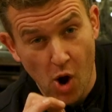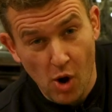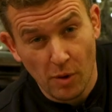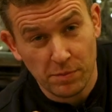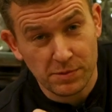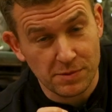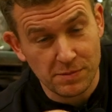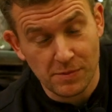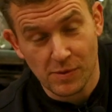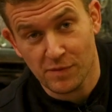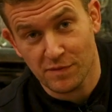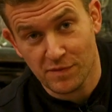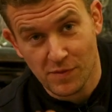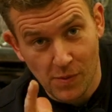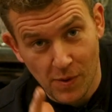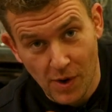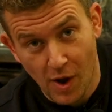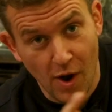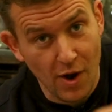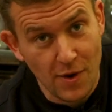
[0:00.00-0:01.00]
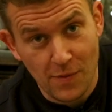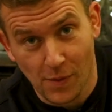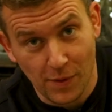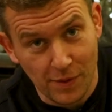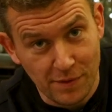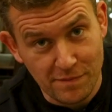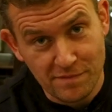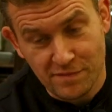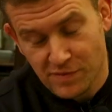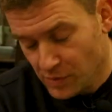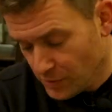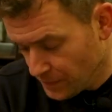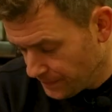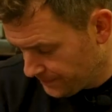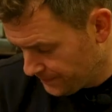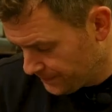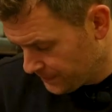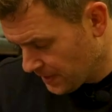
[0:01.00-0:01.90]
optimal for what I want them for.